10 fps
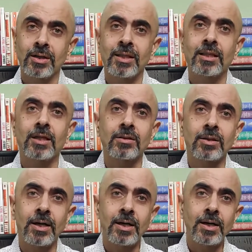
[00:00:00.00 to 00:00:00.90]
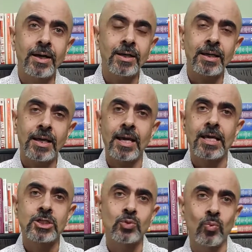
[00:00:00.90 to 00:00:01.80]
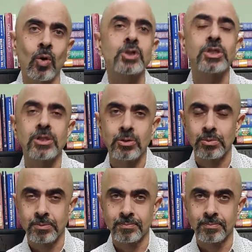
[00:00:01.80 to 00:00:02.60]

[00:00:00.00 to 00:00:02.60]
that the third donkey is watching you.